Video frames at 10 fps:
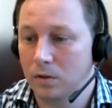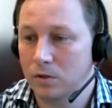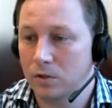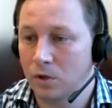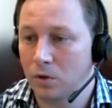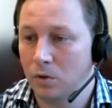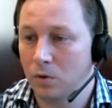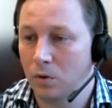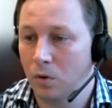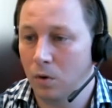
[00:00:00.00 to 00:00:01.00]

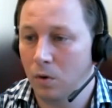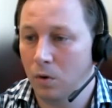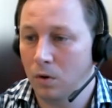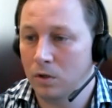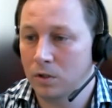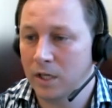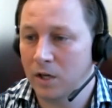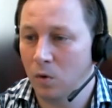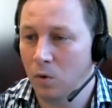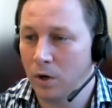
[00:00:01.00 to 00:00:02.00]
so looks
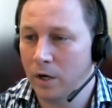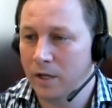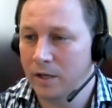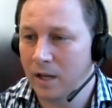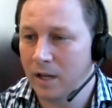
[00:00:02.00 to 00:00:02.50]
like Oren